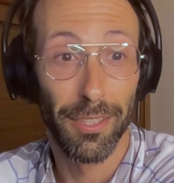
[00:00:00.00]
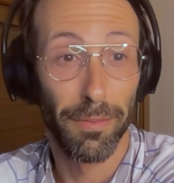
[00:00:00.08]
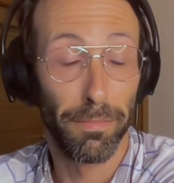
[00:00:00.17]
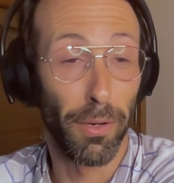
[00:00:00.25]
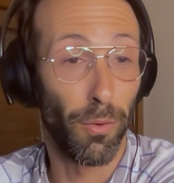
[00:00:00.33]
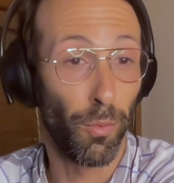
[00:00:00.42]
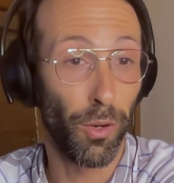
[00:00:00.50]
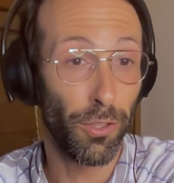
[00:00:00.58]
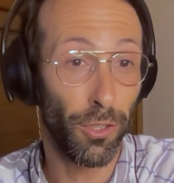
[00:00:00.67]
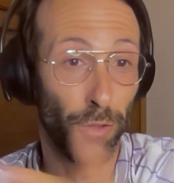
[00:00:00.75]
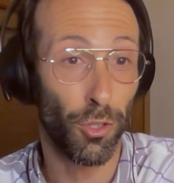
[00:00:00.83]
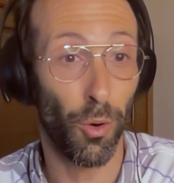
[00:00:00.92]
But we're
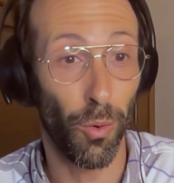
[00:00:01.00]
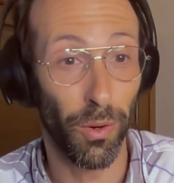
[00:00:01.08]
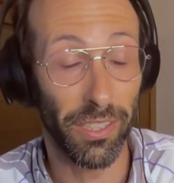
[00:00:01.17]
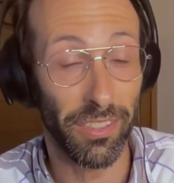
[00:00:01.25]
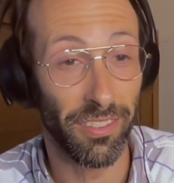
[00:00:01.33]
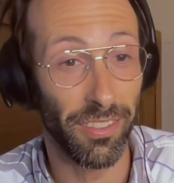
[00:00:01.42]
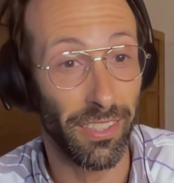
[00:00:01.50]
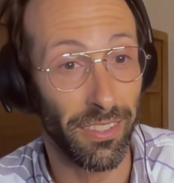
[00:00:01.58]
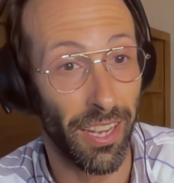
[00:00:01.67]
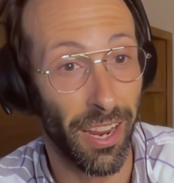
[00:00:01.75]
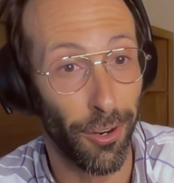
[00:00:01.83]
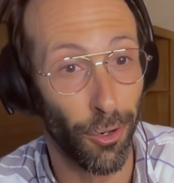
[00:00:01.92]
notoriously
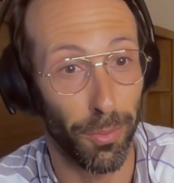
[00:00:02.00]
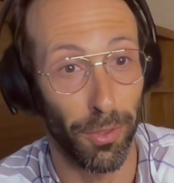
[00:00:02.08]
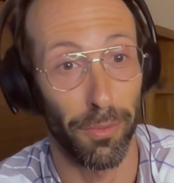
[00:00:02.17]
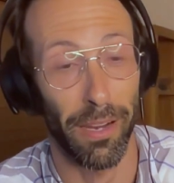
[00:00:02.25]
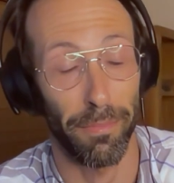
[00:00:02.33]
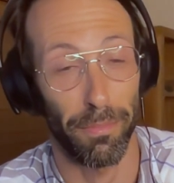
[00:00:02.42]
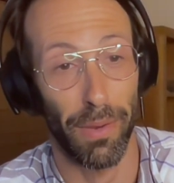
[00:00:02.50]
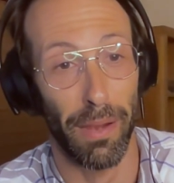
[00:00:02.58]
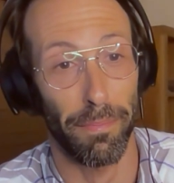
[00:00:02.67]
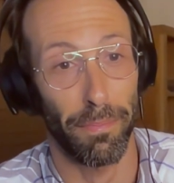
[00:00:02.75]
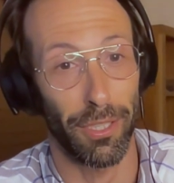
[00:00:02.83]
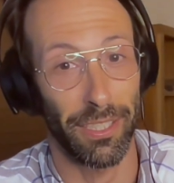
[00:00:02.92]
terrible
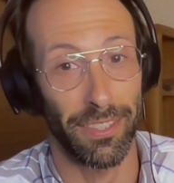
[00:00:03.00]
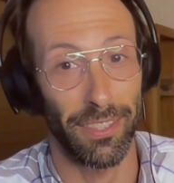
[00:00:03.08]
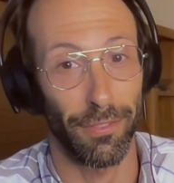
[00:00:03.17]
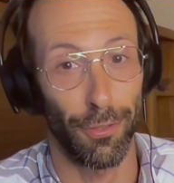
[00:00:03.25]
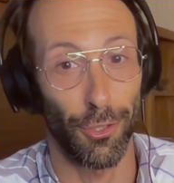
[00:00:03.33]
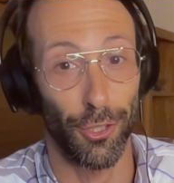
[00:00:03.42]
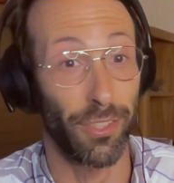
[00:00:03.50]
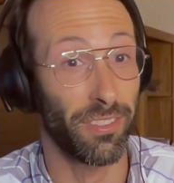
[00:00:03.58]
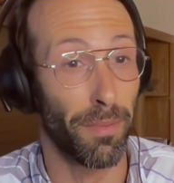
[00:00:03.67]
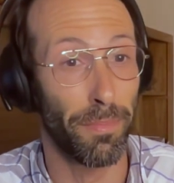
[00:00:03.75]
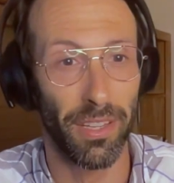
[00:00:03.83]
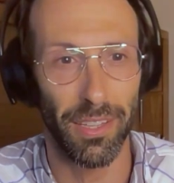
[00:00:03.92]
about predicting the future. It's
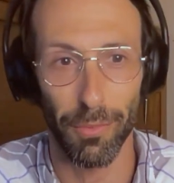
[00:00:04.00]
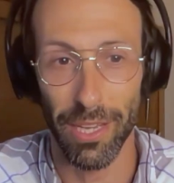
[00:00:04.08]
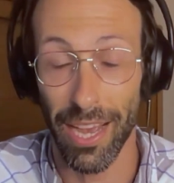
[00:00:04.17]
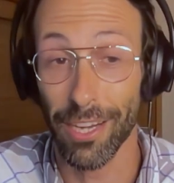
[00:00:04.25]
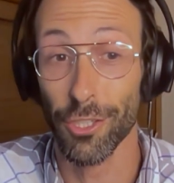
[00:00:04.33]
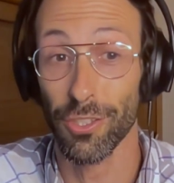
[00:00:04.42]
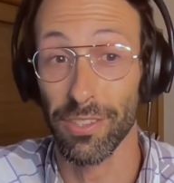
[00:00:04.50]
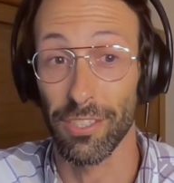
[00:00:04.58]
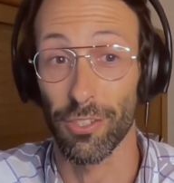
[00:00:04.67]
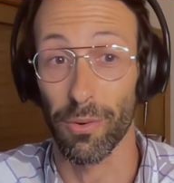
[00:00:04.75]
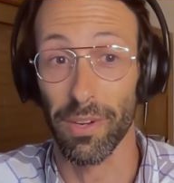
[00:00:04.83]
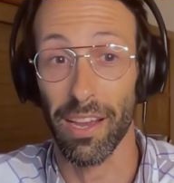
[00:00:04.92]
something that we actually
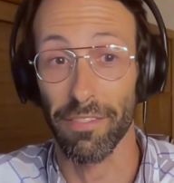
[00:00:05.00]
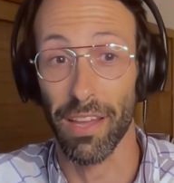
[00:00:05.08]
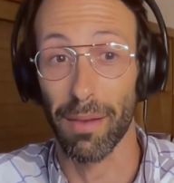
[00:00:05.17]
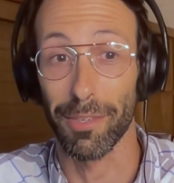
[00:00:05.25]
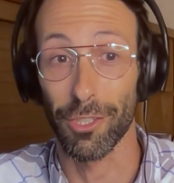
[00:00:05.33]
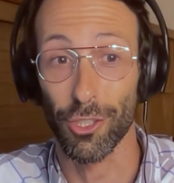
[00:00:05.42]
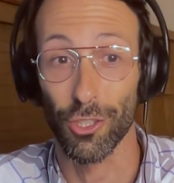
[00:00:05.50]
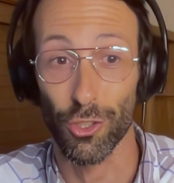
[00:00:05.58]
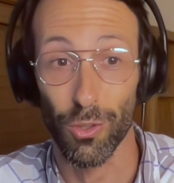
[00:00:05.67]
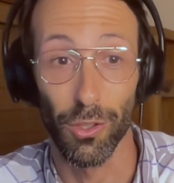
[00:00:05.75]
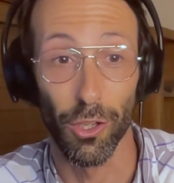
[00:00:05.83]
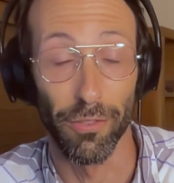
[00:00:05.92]
don't have that much
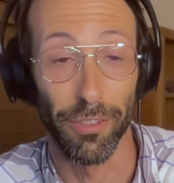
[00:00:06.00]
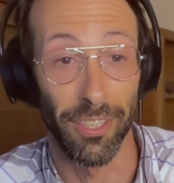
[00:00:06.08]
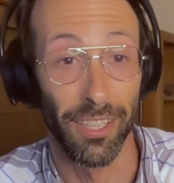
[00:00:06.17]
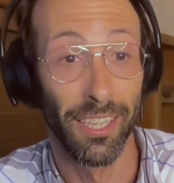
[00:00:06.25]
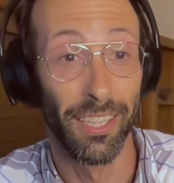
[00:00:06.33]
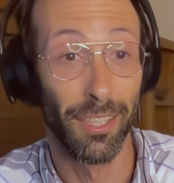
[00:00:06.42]
control over.